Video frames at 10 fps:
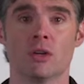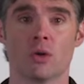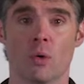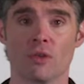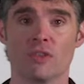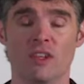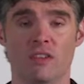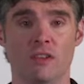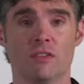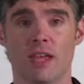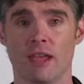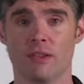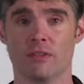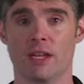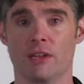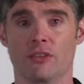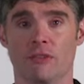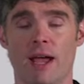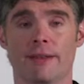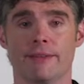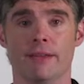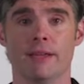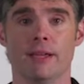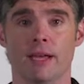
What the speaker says: Core CT scans get extracted